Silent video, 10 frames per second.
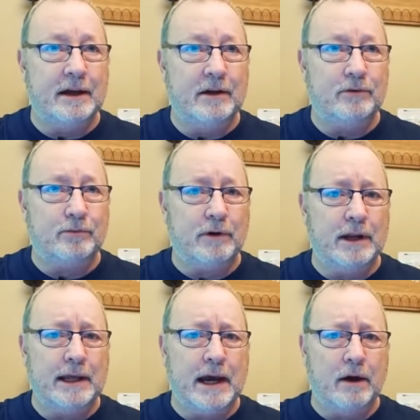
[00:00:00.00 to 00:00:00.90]
is
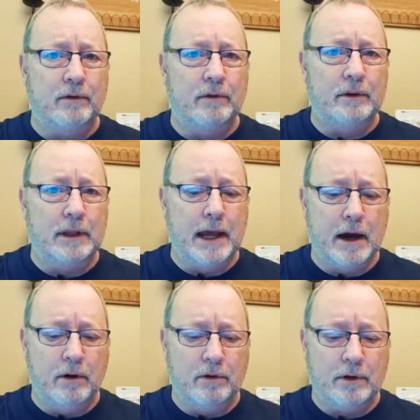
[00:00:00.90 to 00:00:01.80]
running out
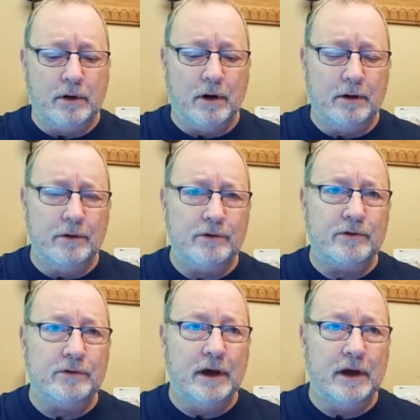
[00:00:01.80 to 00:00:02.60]
now, Carlos.